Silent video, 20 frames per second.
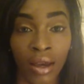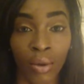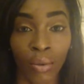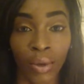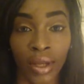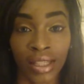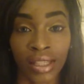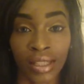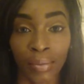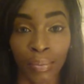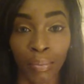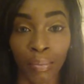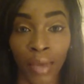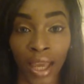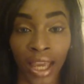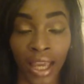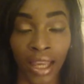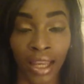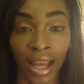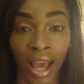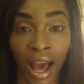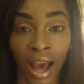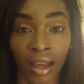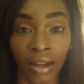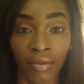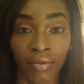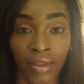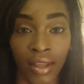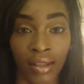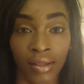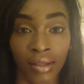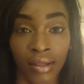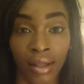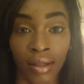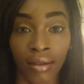was made out of this